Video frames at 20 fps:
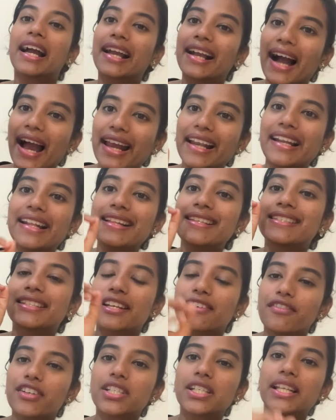Guidance
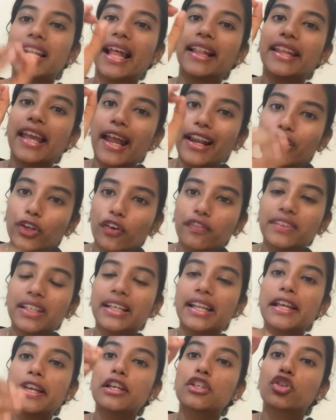revision at the end of the
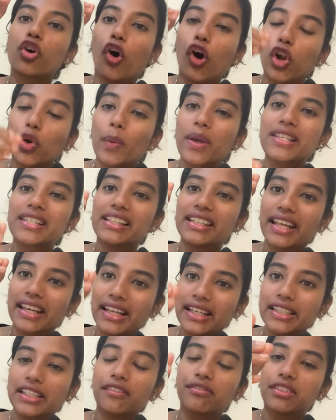day is always a
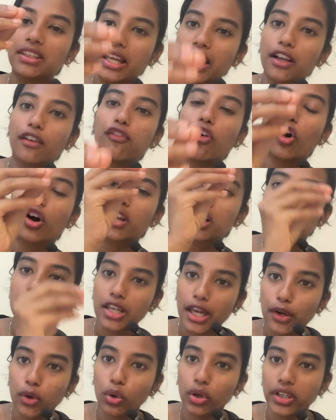negative thing for a
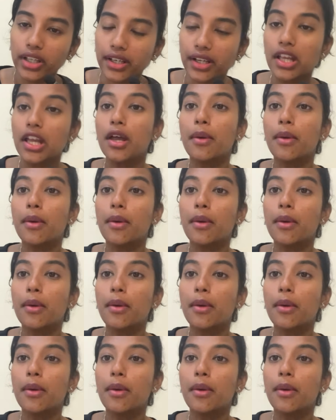shareholder,